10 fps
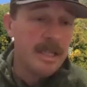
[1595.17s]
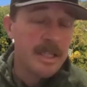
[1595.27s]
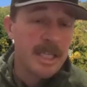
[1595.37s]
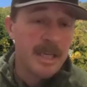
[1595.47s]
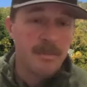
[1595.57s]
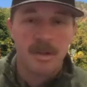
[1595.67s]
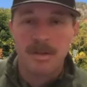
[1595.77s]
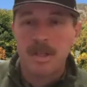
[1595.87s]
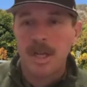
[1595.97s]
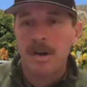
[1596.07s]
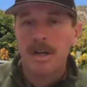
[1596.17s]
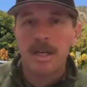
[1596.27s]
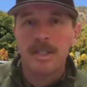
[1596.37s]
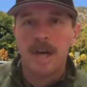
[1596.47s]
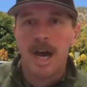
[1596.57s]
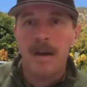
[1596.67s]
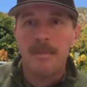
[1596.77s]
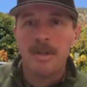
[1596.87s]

the schemes go the cherry on top,